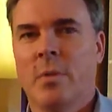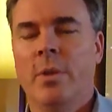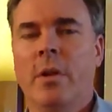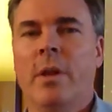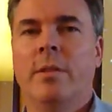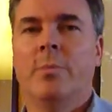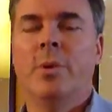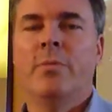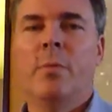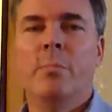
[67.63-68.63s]
We are at the
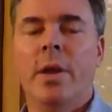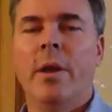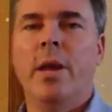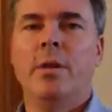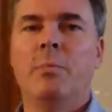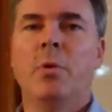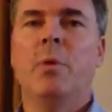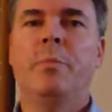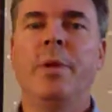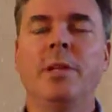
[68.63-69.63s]
beautiful Marriott
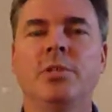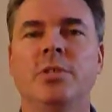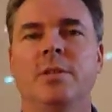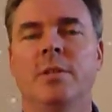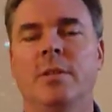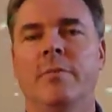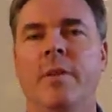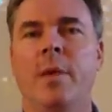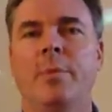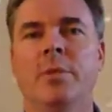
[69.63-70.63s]
Newport Beach in the
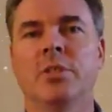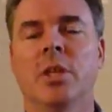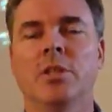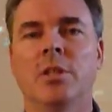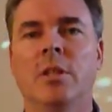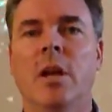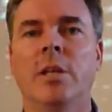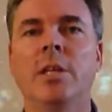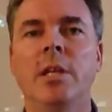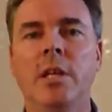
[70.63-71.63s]
fabulous Salon
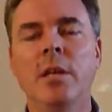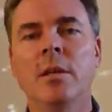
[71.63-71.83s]
E.